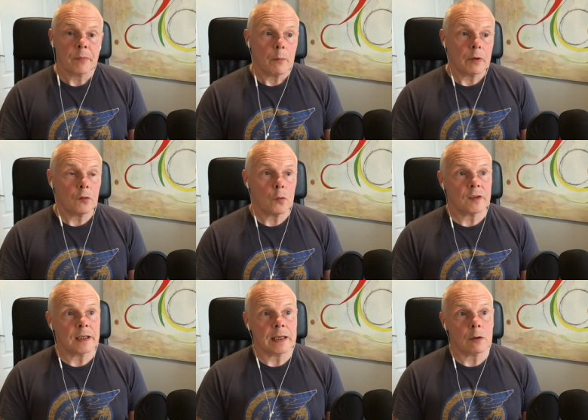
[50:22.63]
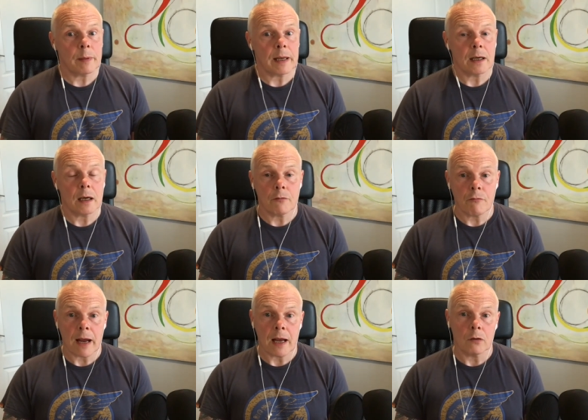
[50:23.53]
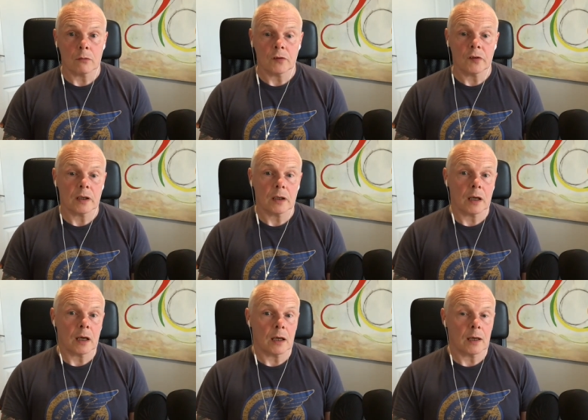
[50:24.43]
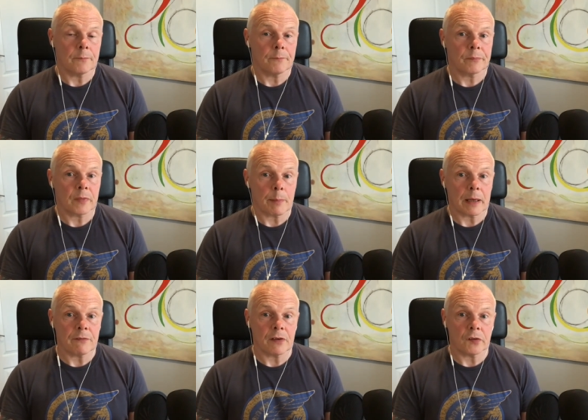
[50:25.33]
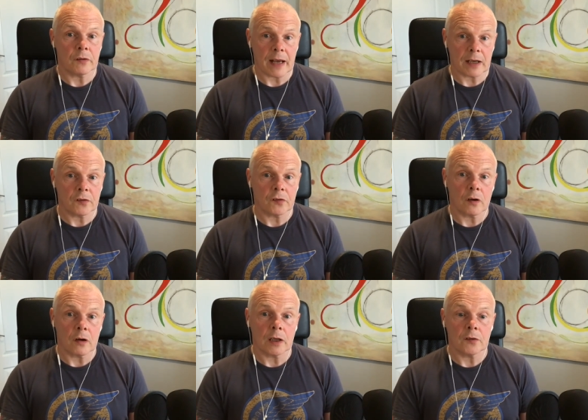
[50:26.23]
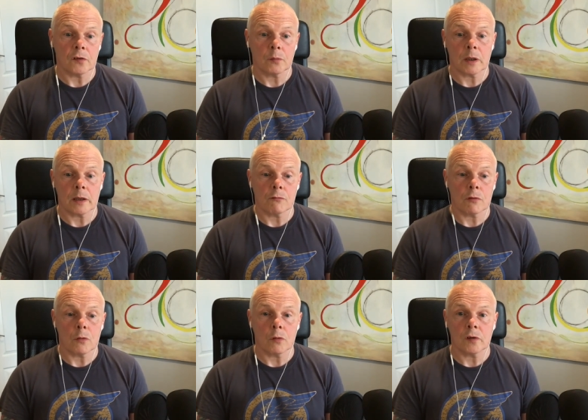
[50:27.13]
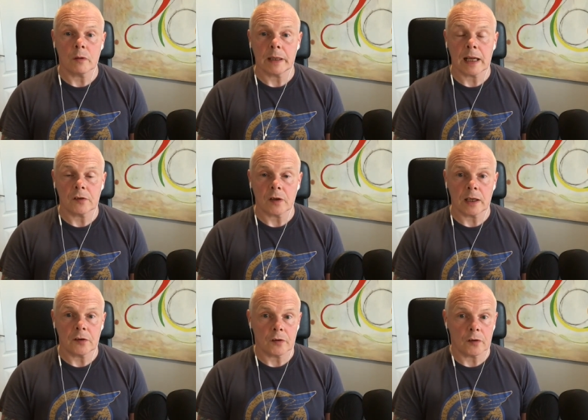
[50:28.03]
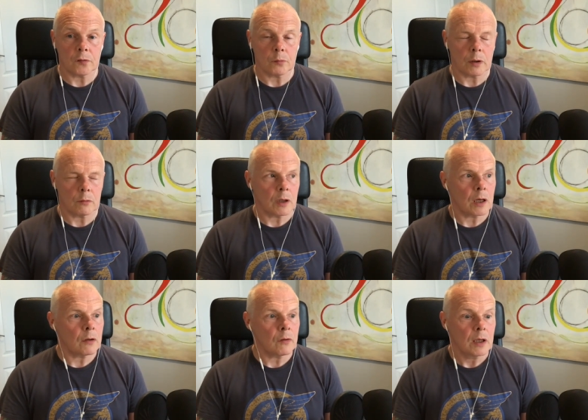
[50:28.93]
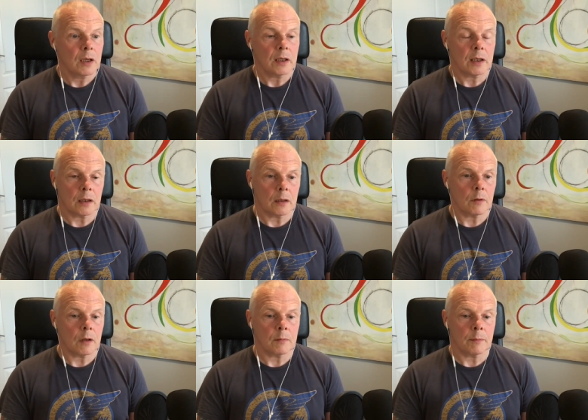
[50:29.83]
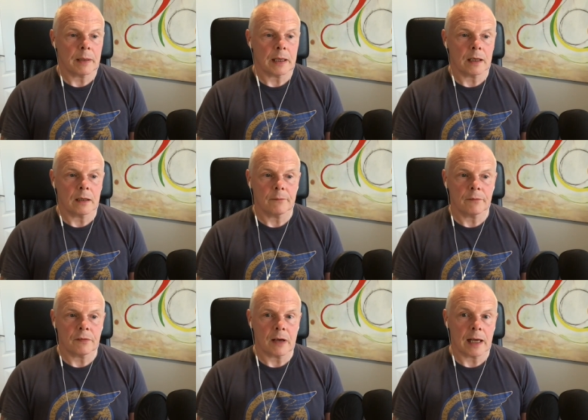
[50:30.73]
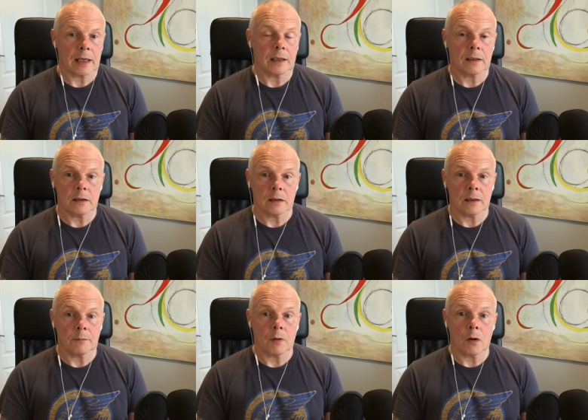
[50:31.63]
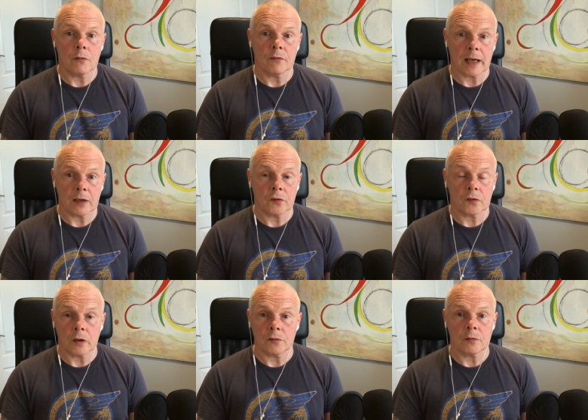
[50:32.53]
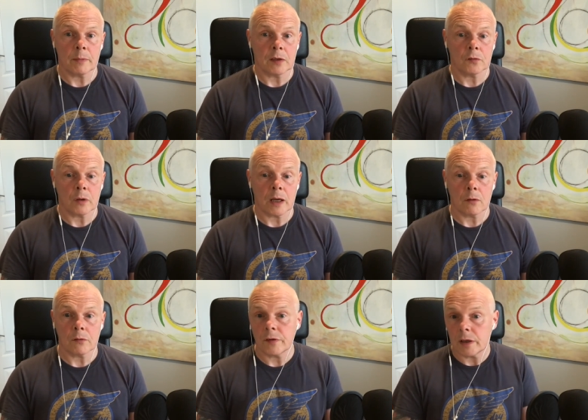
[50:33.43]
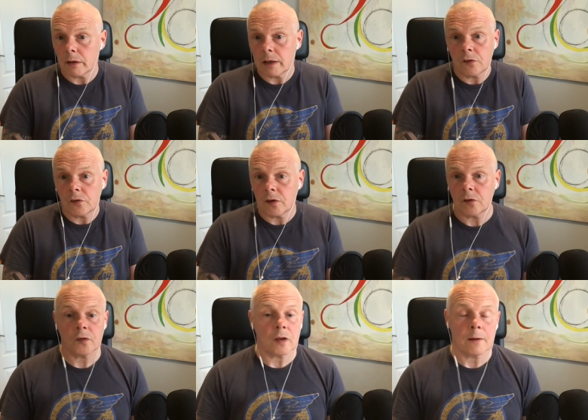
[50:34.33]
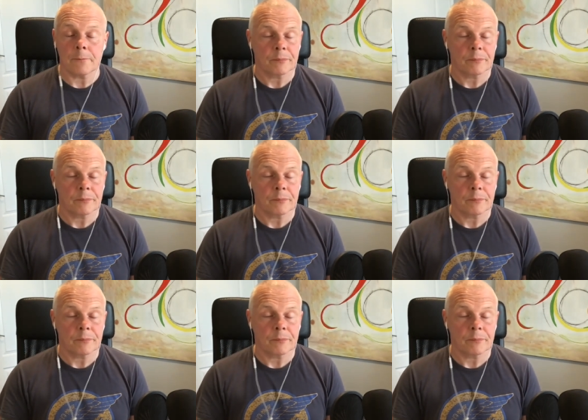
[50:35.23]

We talked a little bit around um, the benefits of exercise as one of the rules. I mean, as our listeners will know, you know, I'm, I'm a big fan um, of exercise for mental health. You know, it's it's uh,